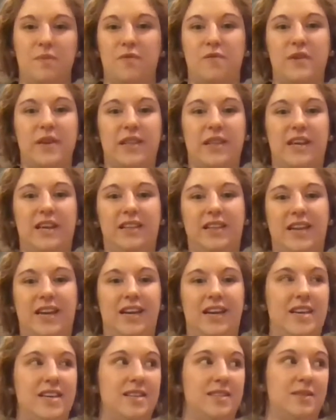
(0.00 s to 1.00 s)
feeling
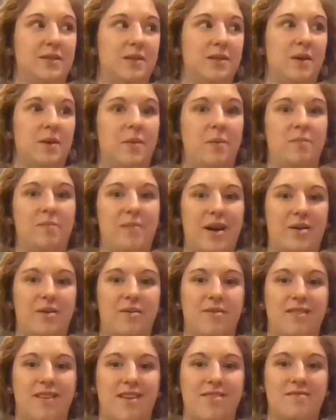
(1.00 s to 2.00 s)
like he's
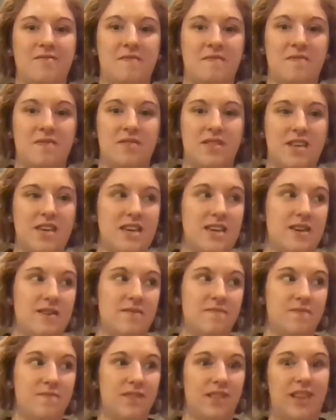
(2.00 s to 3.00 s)
better than
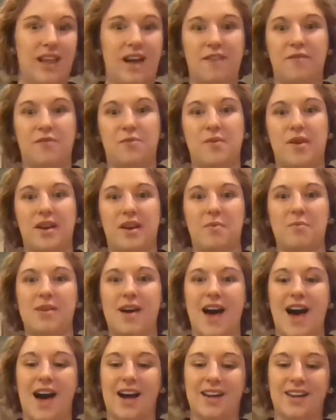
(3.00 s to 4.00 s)
the left running
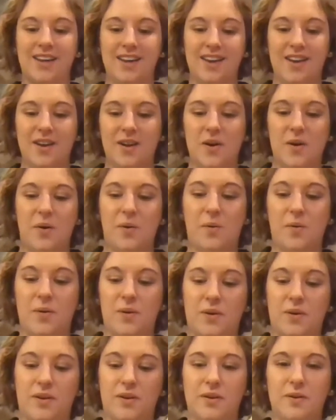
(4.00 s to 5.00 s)
back,
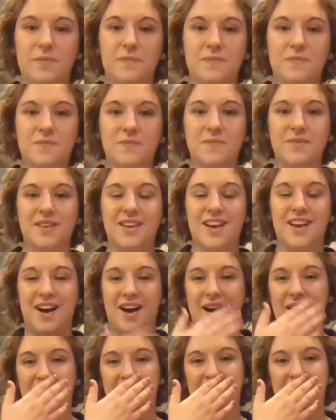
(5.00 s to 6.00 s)
or
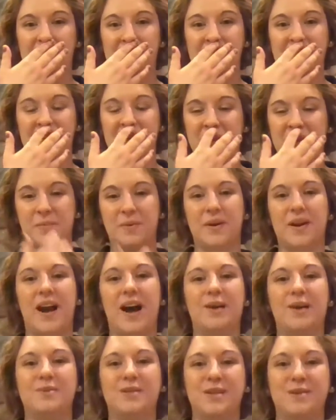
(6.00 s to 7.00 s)

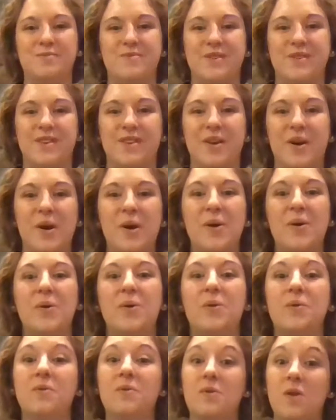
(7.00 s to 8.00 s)
perhaps someone
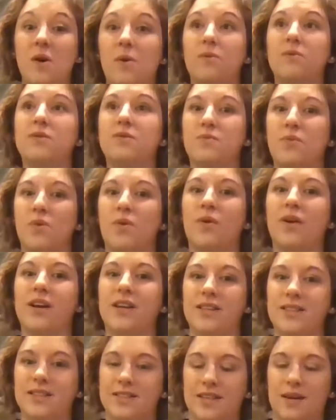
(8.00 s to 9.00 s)
who knows more
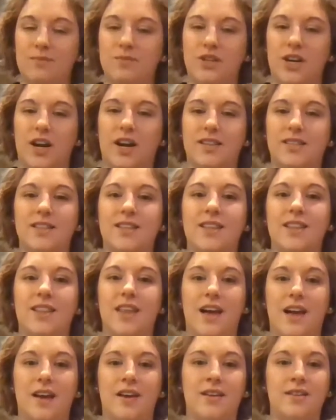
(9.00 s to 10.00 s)
in a subject
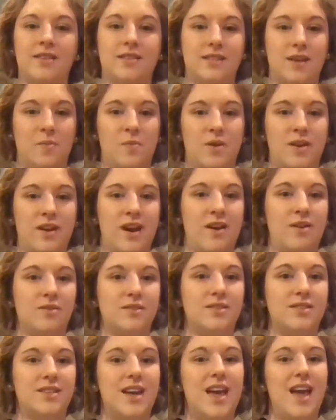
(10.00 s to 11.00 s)
than someone
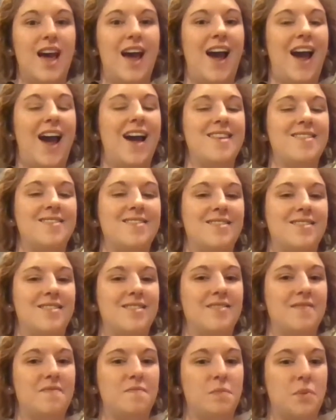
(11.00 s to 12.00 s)
else, and
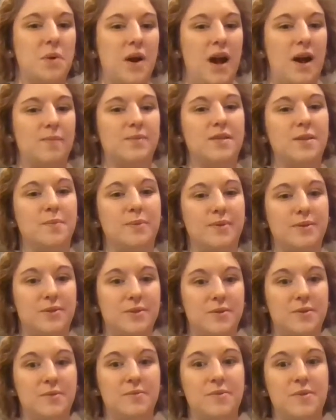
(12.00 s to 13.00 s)
perhaps the
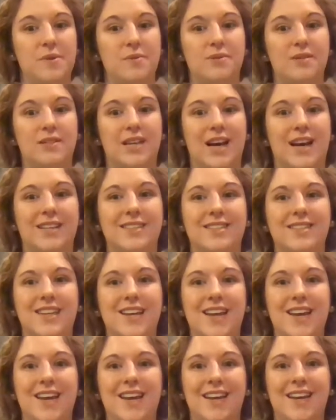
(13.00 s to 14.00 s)
person who knows less
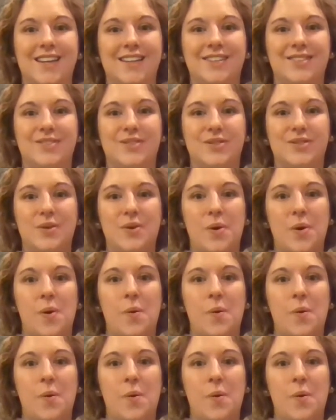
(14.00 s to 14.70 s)
is